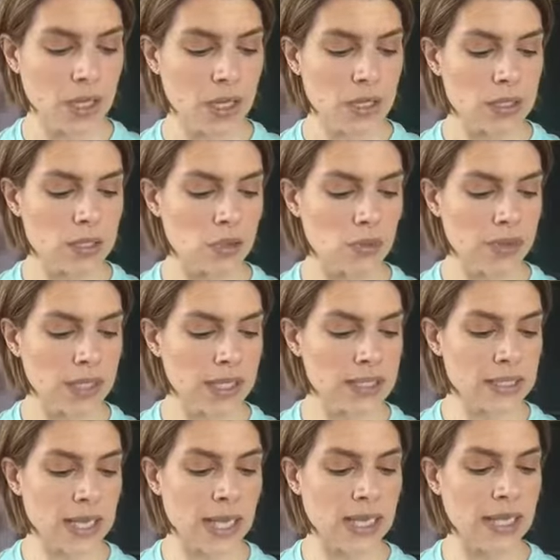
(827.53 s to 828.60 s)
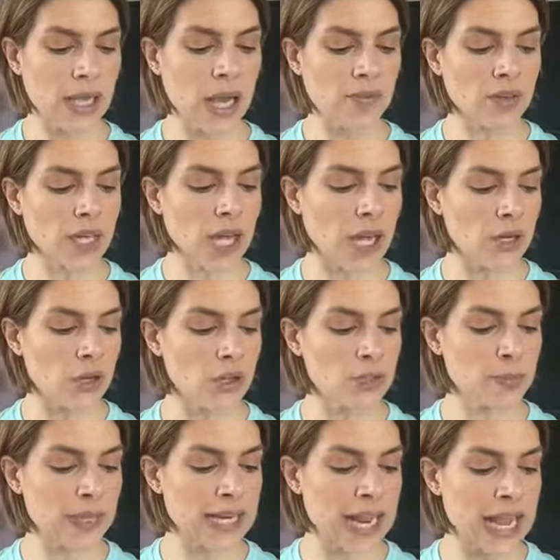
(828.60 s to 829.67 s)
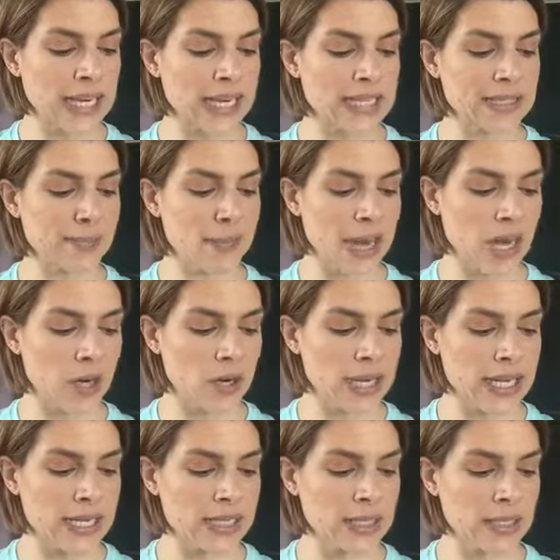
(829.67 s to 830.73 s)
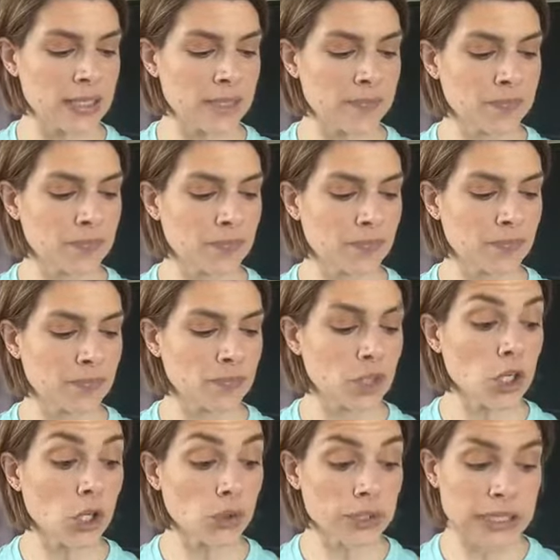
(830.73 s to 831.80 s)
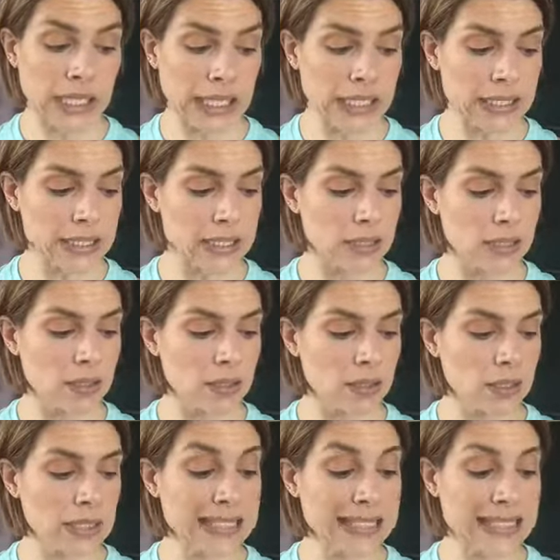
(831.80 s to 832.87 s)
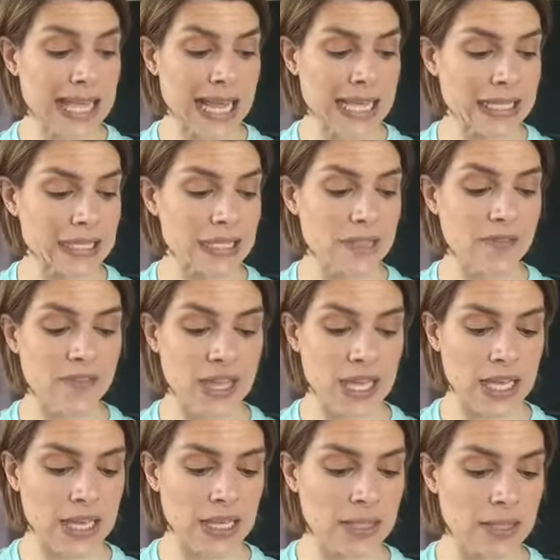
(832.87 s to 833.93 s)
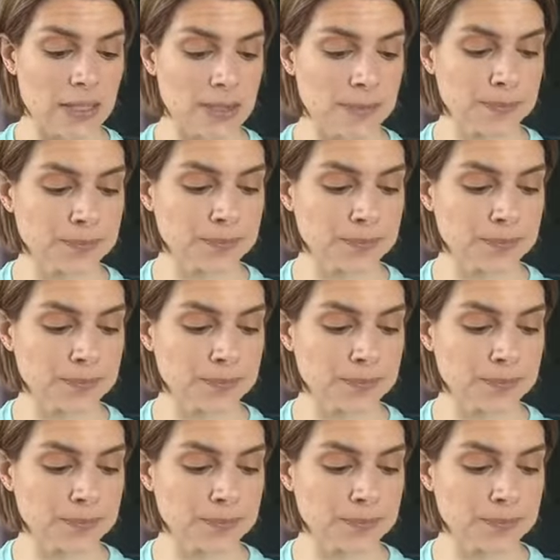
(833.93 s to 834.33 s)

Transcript: So things like avocados, bananas, berries, coconuts, dates, figs,